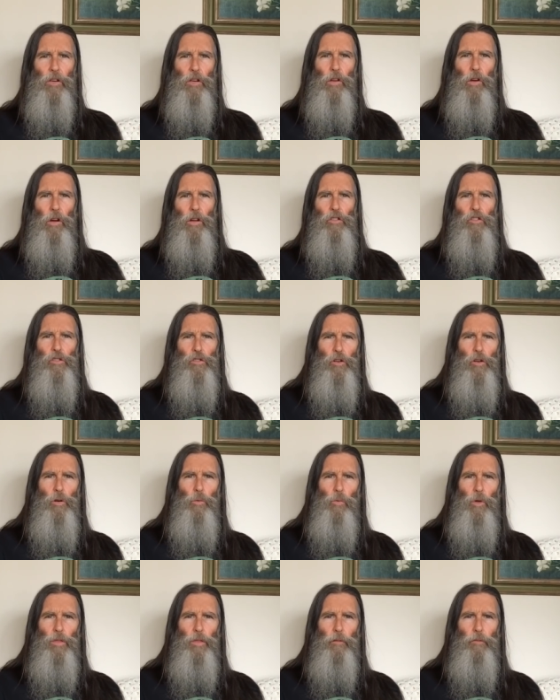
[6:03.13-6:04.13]
the good you're
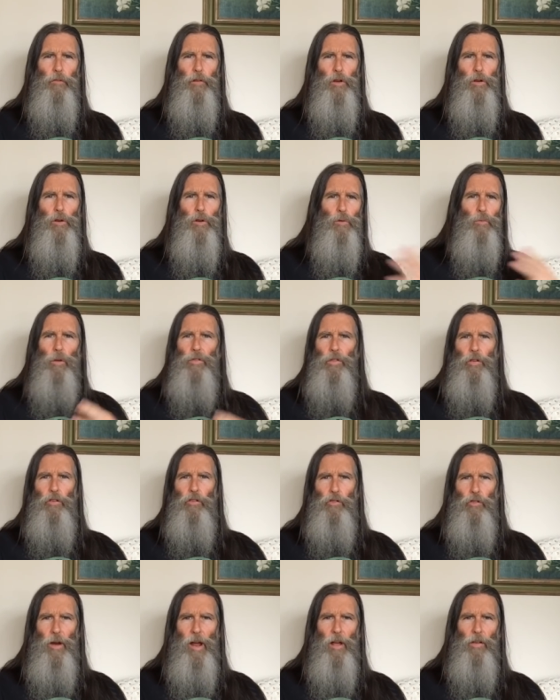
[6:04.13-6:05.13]
doing with the food, with the
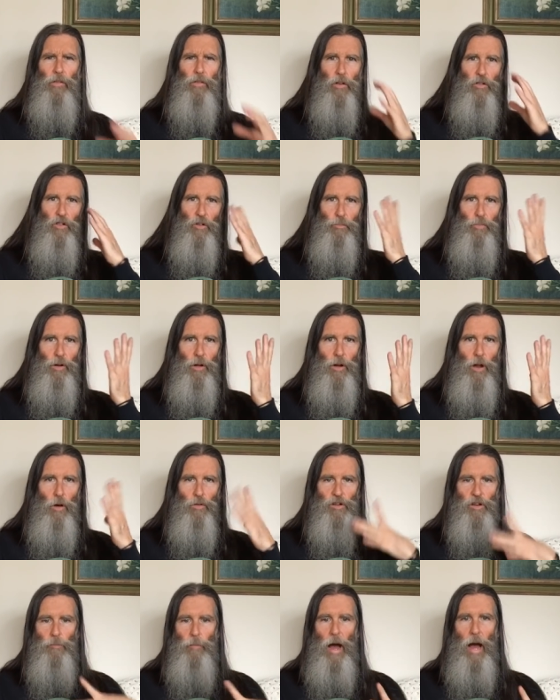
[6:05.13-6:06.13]
stress that you're putting
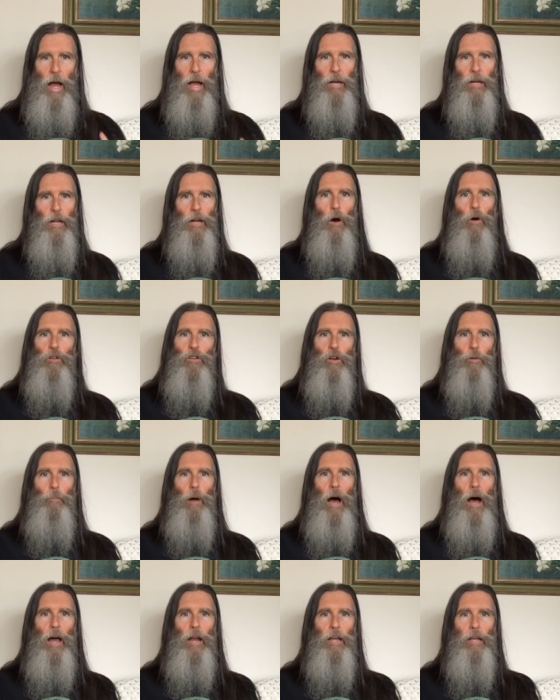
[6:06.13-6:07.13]
on your mind and on your
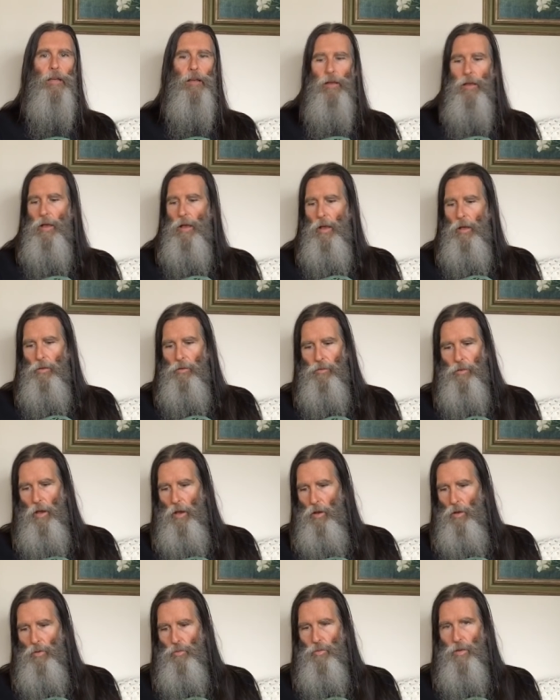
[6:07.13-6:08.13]
body.
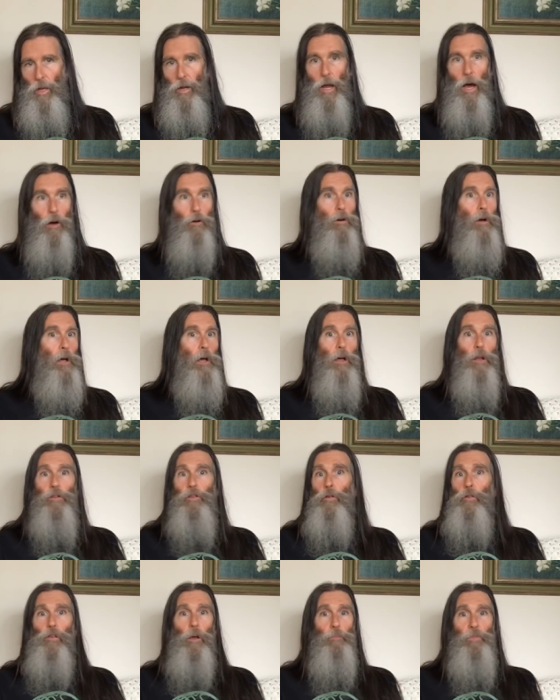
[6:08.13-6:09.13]
So, you know,
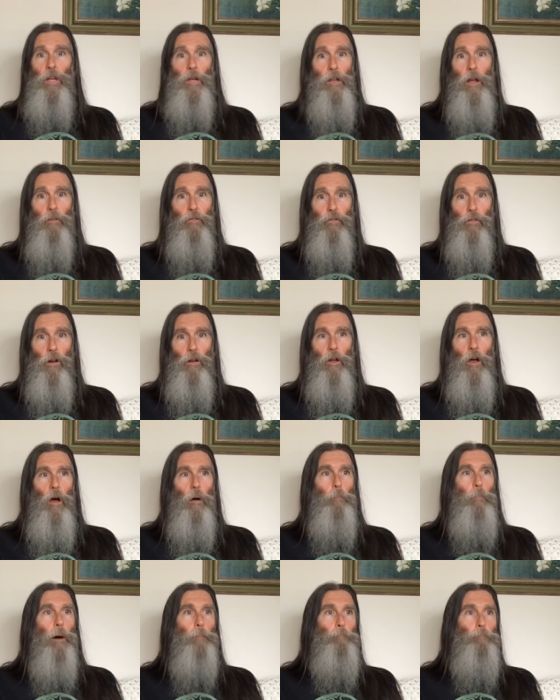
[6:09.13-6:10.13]
do something different.
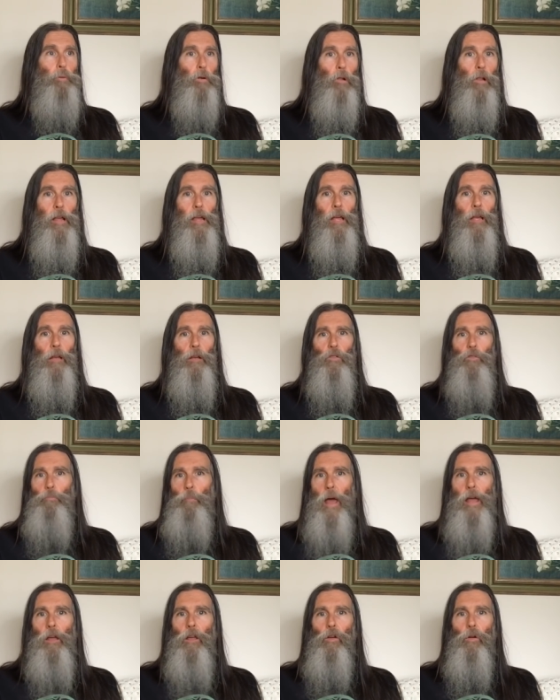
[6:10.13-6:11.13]
But please
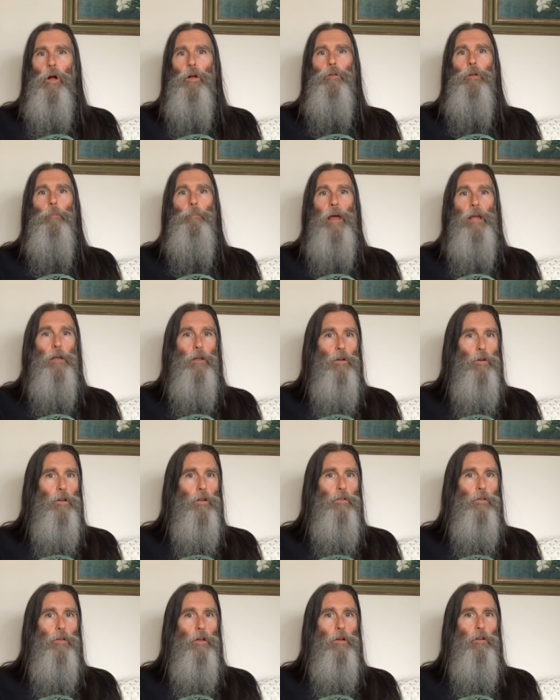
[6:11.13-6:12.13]
make your own, make your
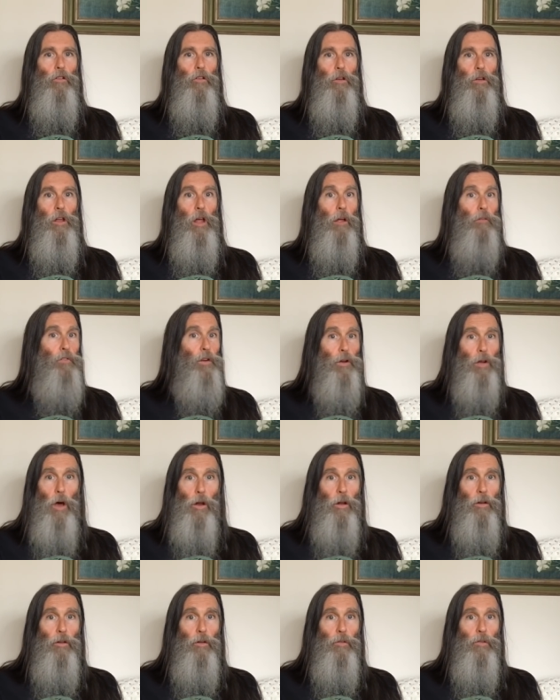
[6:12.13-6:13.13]
decision. If you're
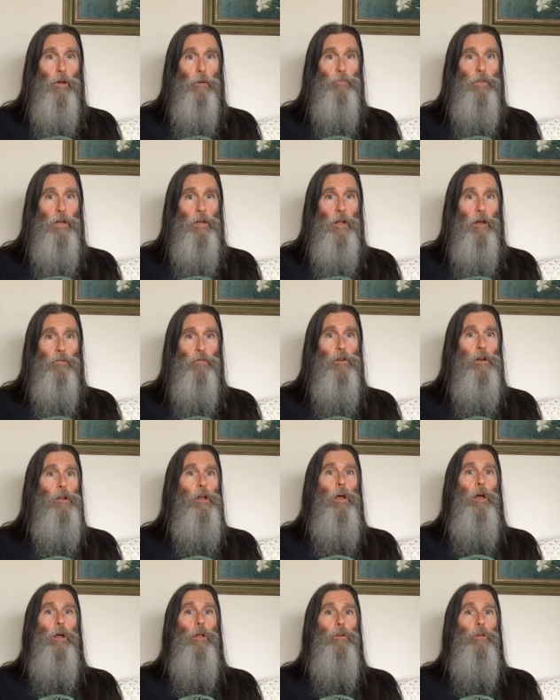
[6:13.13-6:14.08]
going to do something different,